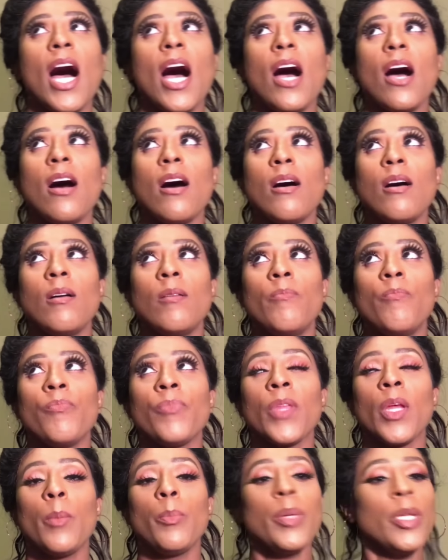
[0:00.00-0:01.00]

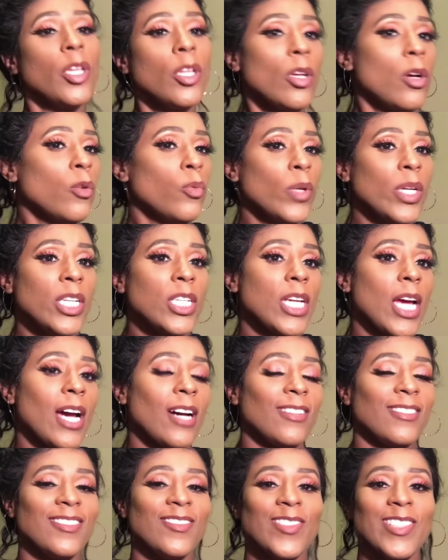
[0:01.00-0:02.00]
Um, but you know, reach
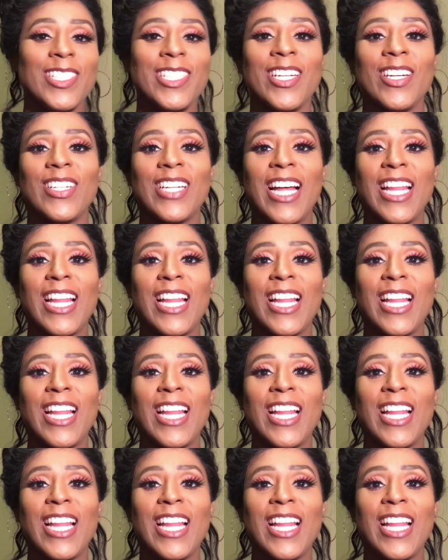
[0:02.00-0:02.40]
out, reach out.